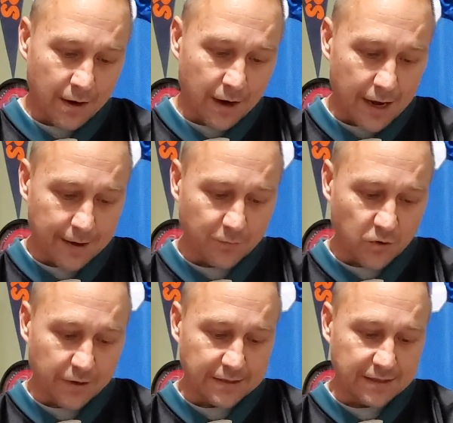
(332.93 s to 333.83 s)
I am
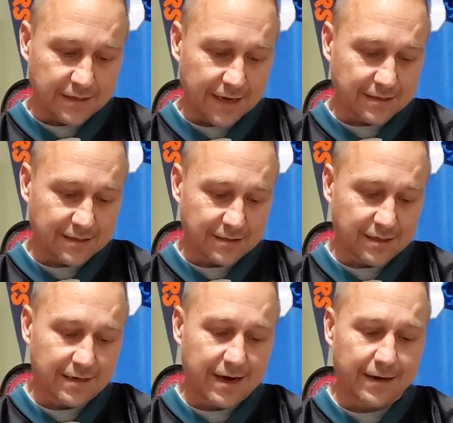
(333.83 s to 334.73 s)
going to take
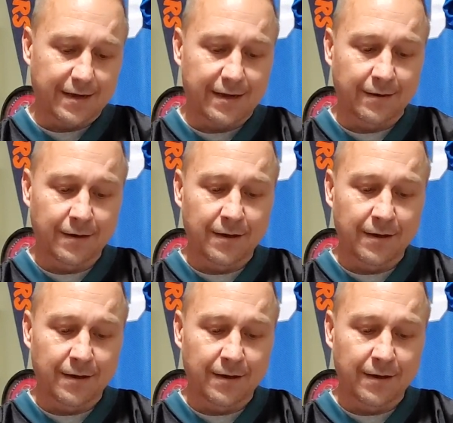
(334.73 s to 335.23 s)
Cincinnati